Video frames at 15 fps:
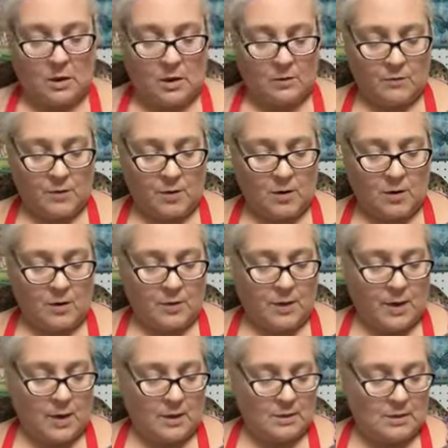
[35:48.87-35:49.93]
Cut off all
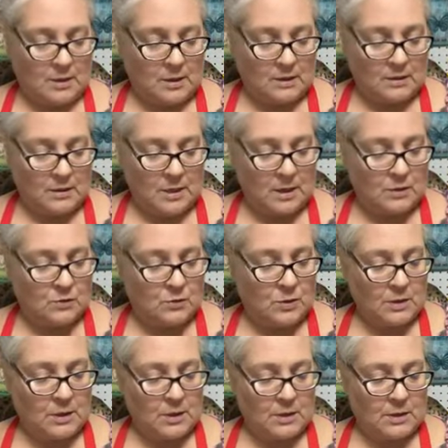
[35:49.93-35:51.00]
the excess. And it's
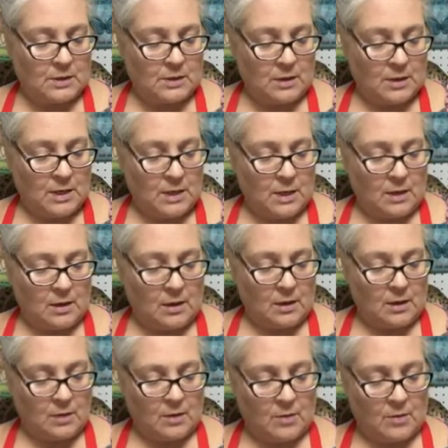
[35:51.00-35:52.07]
really easy to cut.